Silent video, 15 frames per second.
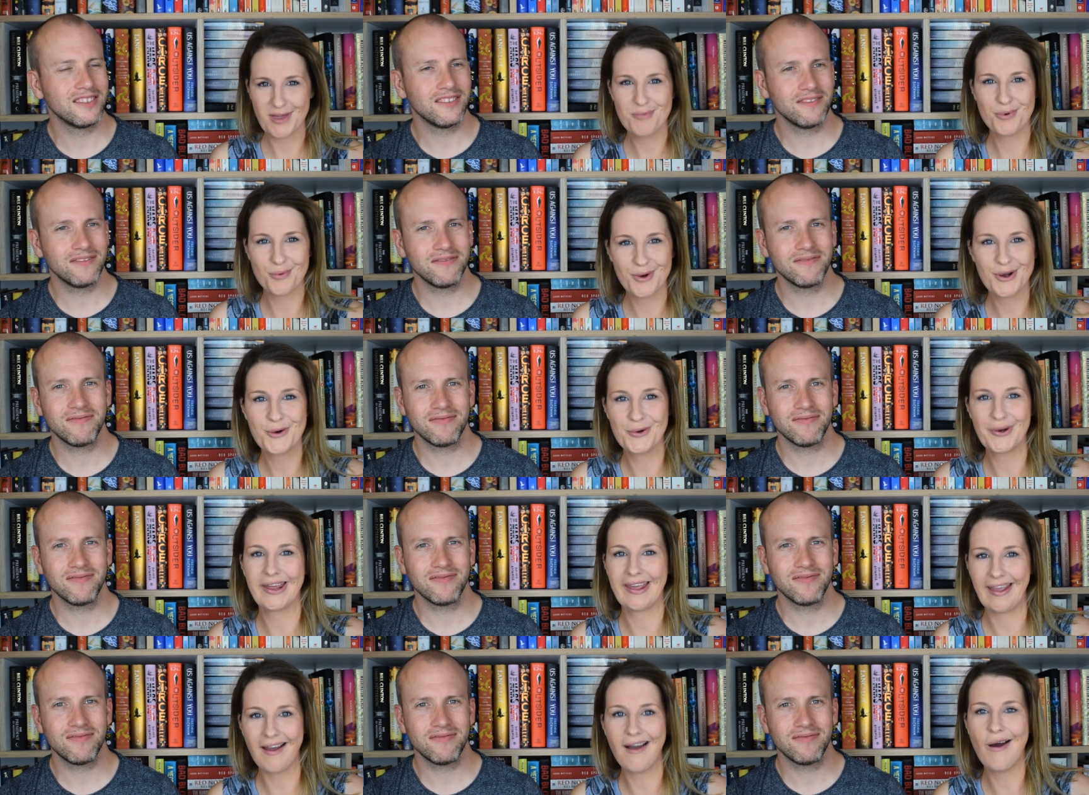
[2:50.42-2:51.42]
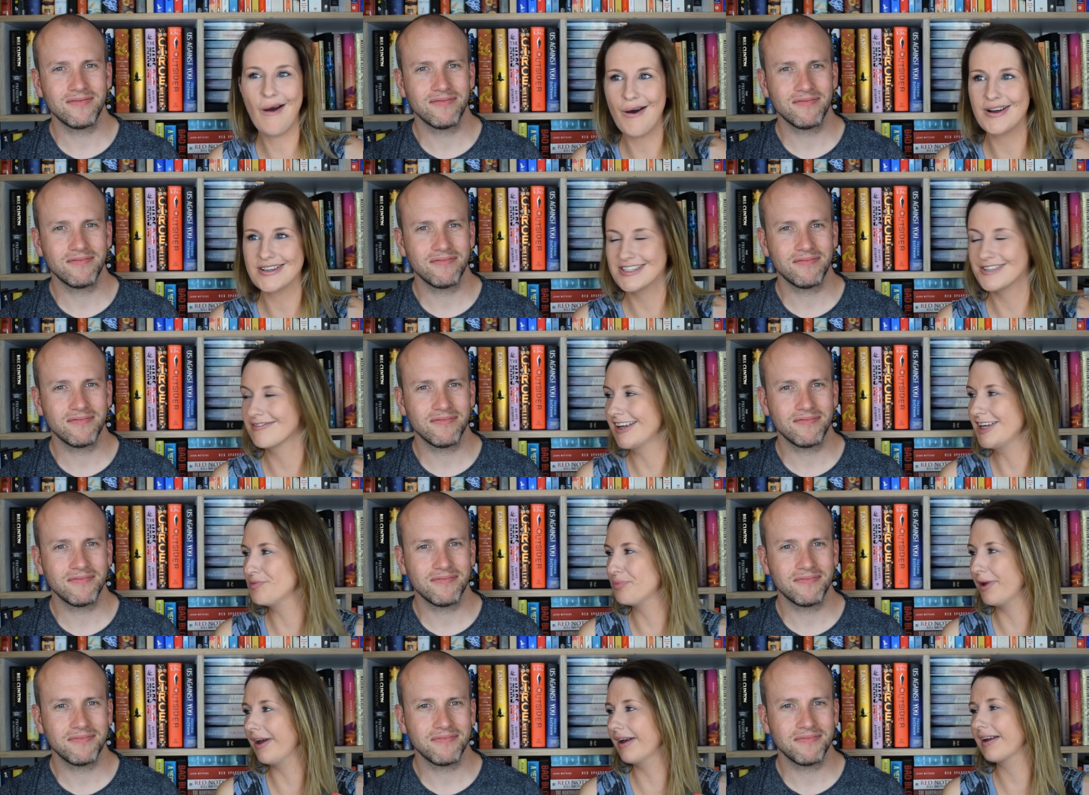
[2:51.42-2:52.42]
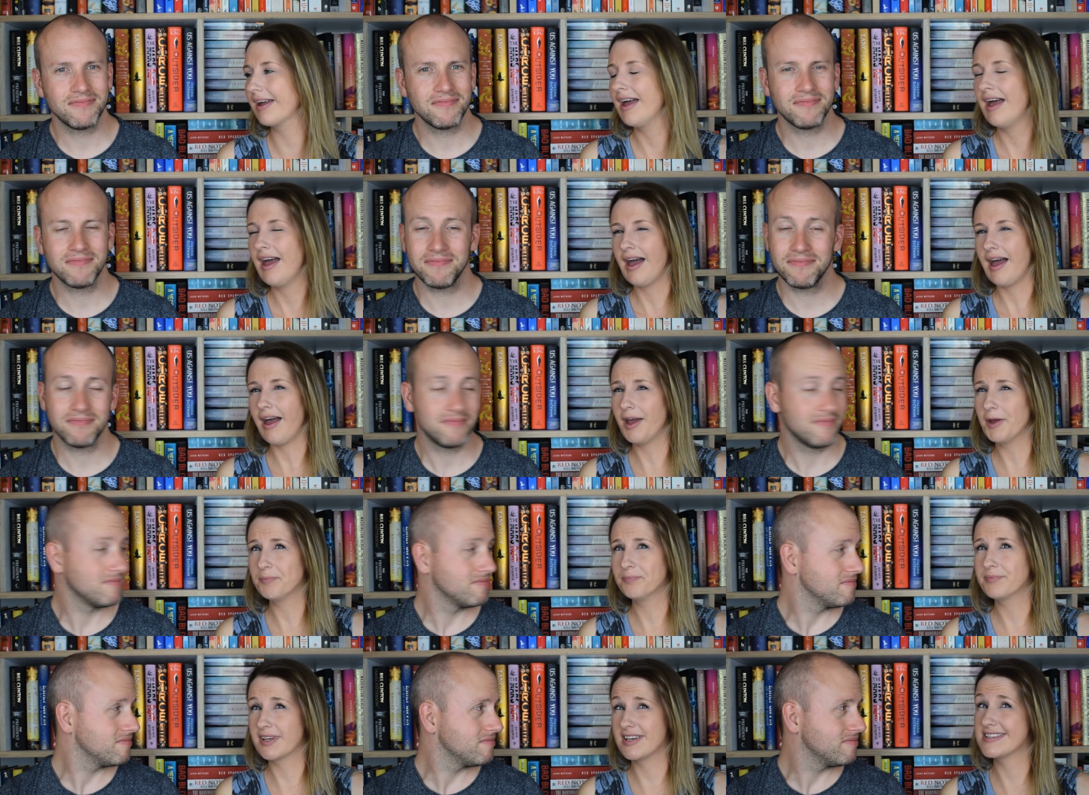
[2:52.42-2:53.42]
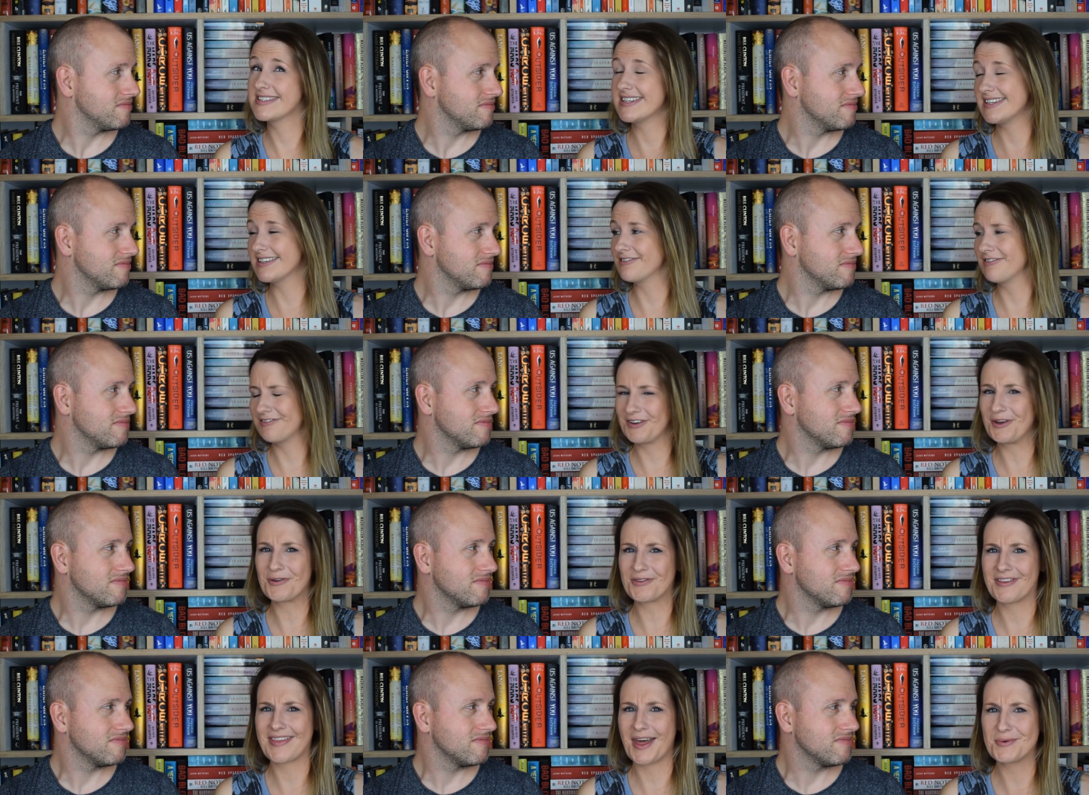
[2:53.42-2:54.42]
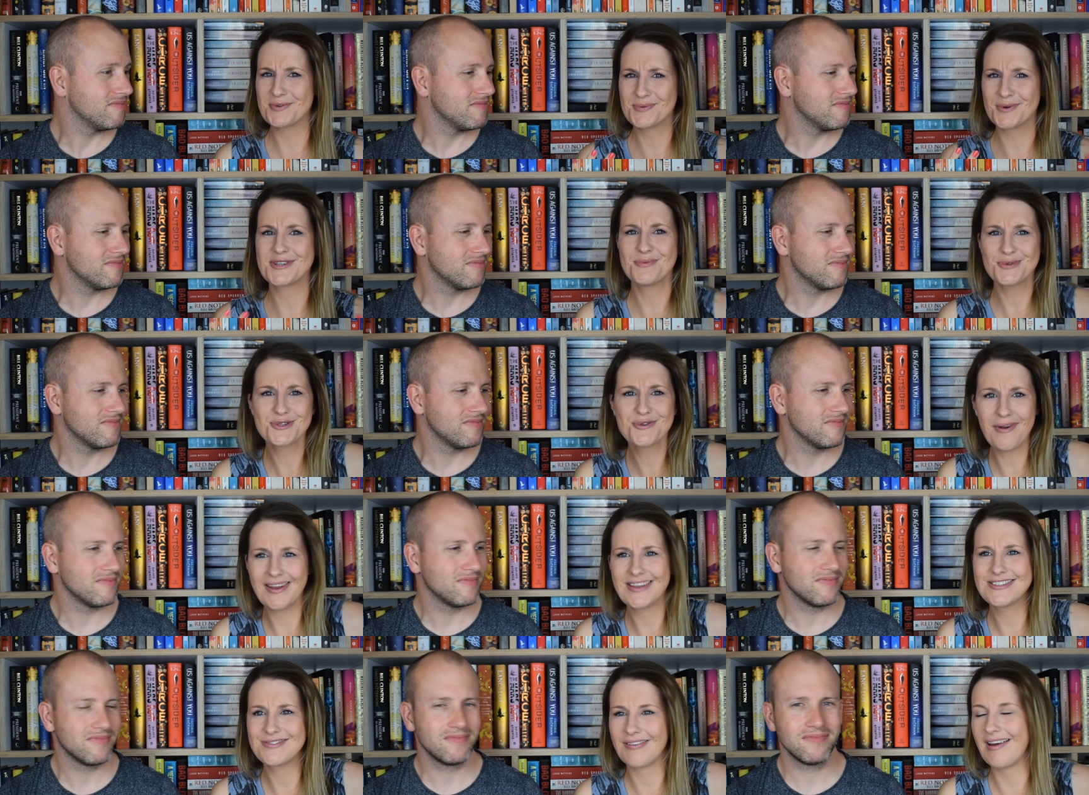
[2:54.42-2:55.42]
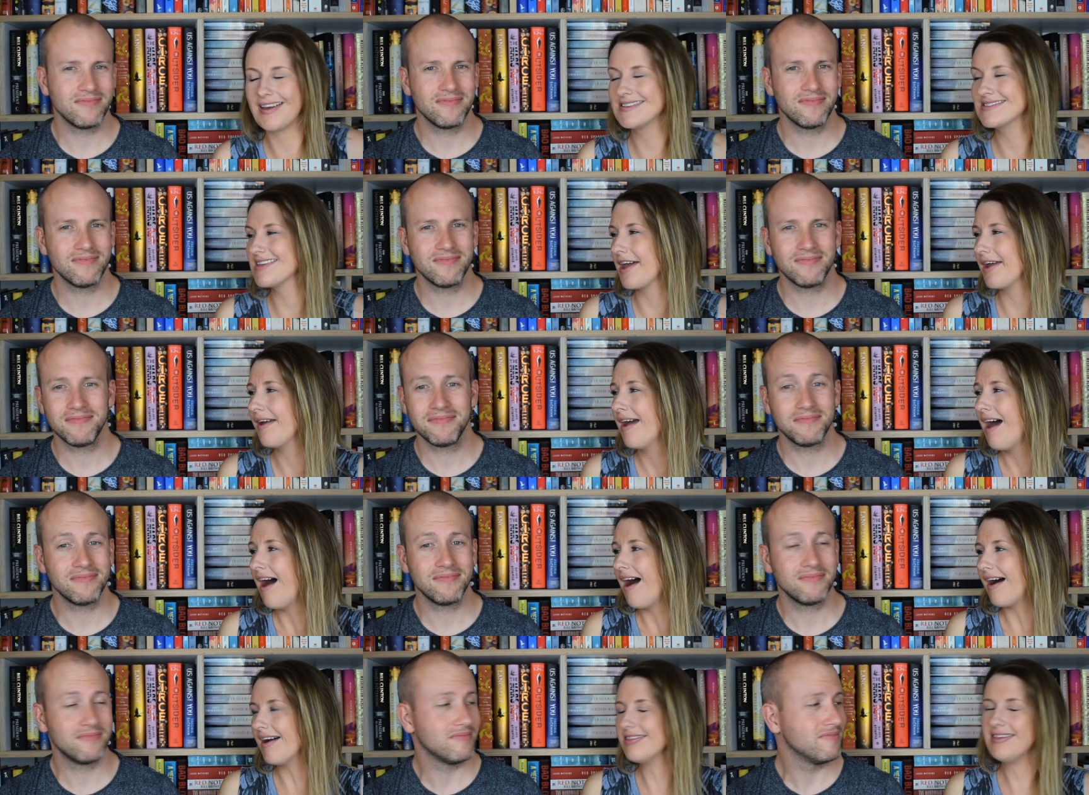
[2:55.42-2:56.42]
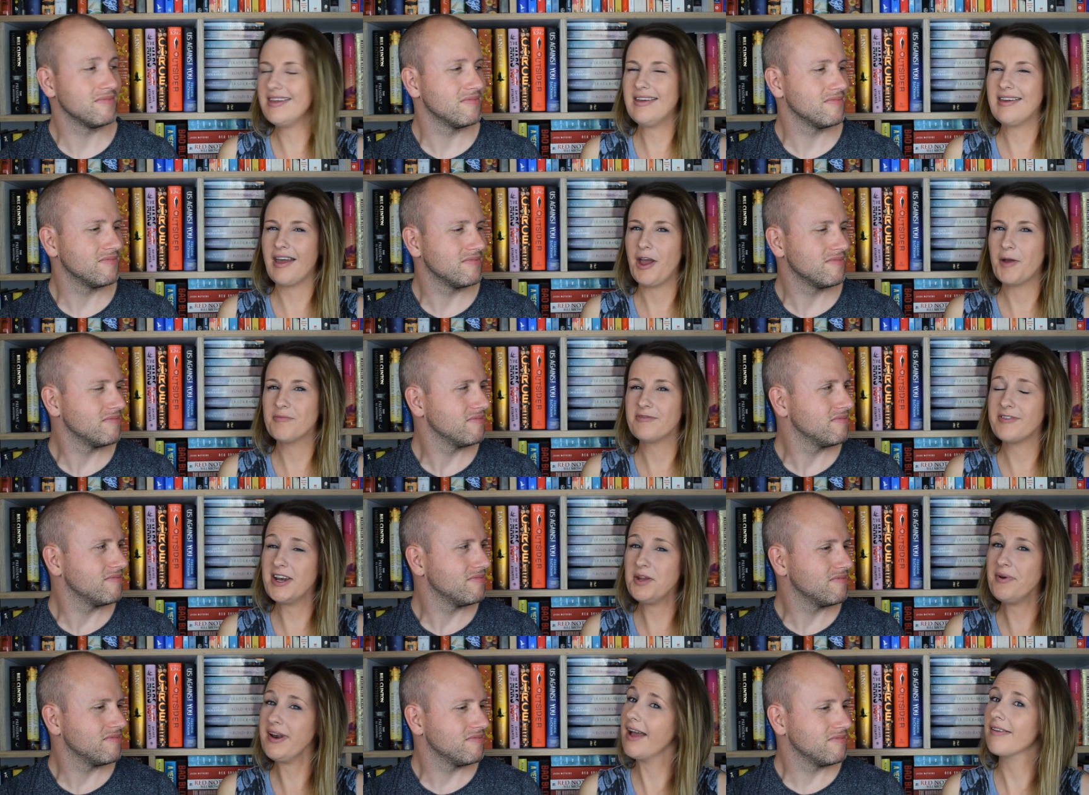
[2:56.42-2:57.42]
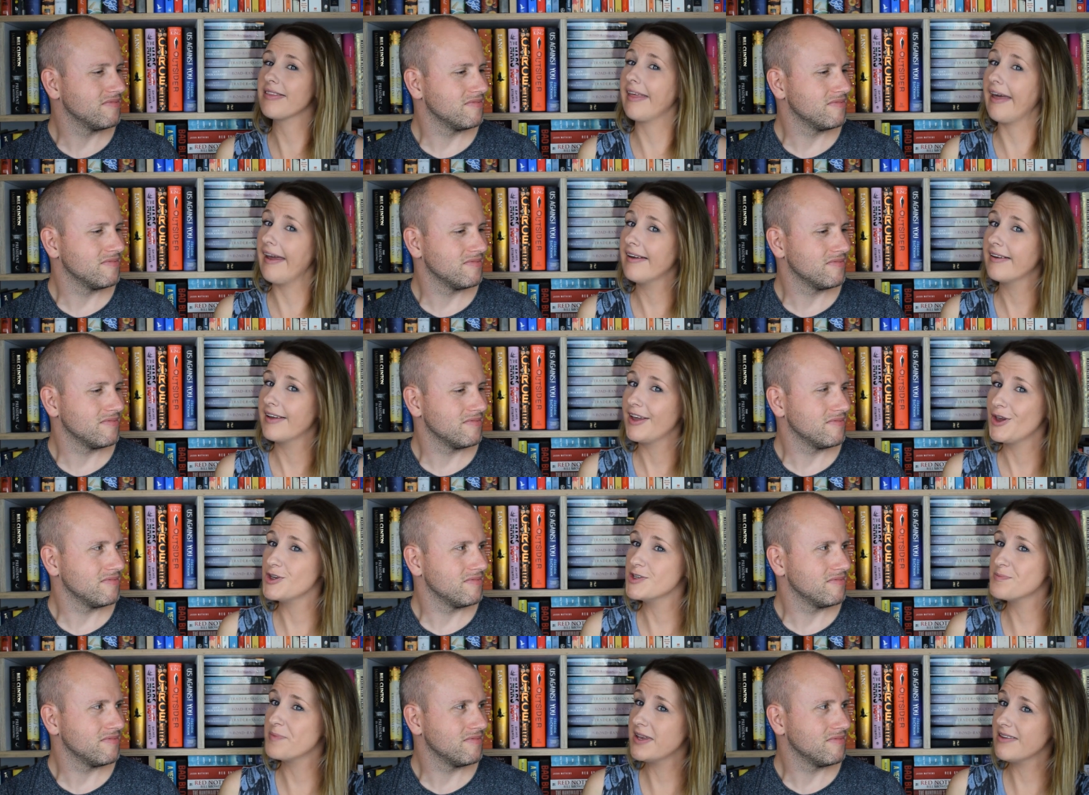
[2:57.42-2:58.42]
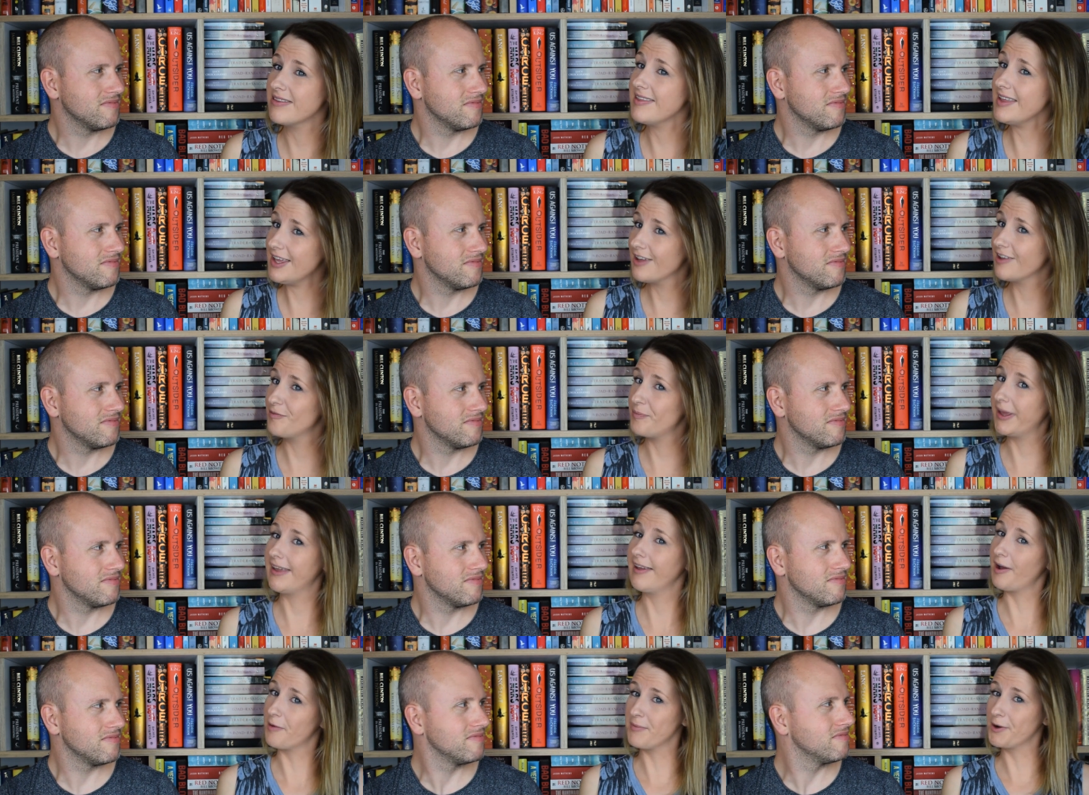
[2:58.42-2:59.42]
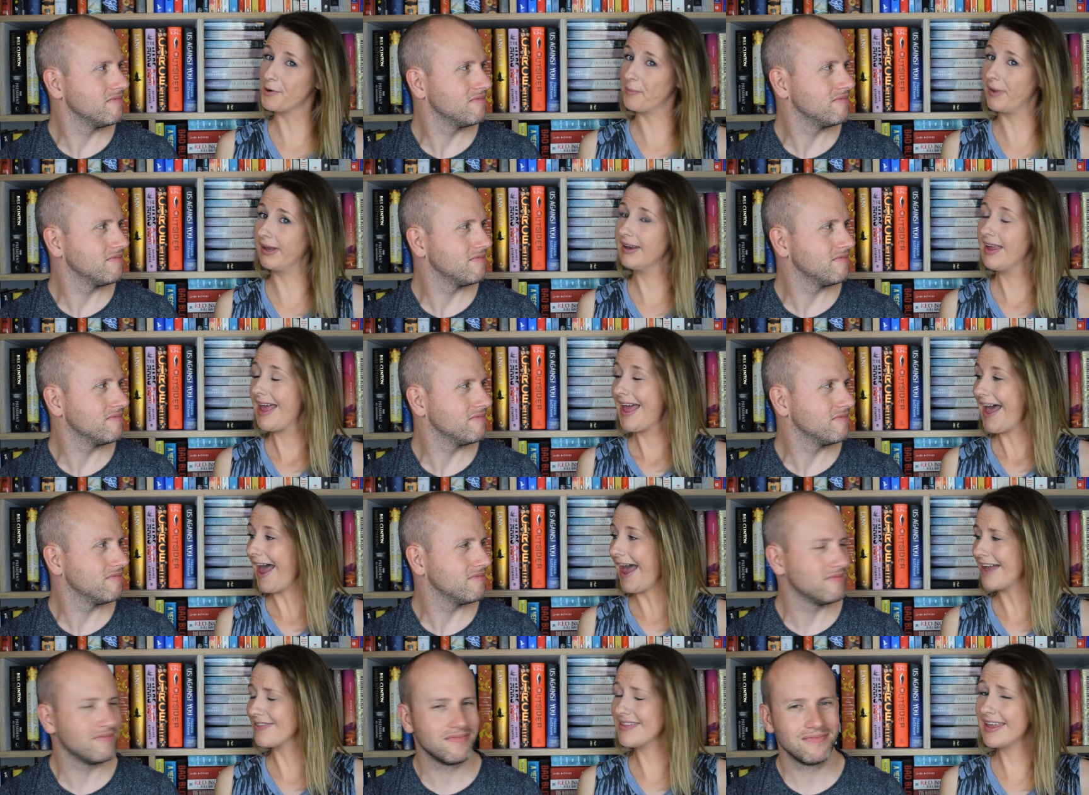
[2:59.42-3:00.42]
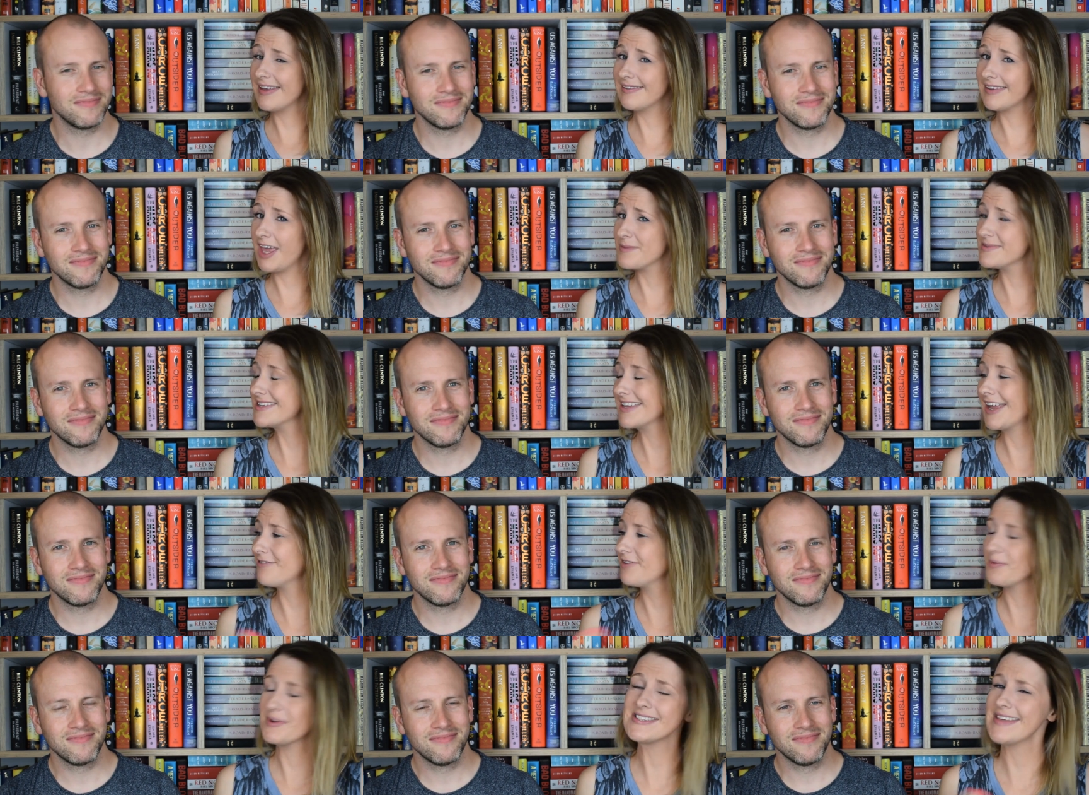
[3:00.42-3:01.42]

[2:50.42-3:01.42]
Speaker 1: people were calling it a hard to read book um, because she didn't feel that that was what she was trying to write. So I think um, for anyone out there who's been thinking of picking up Milkman and then kept seeing everyone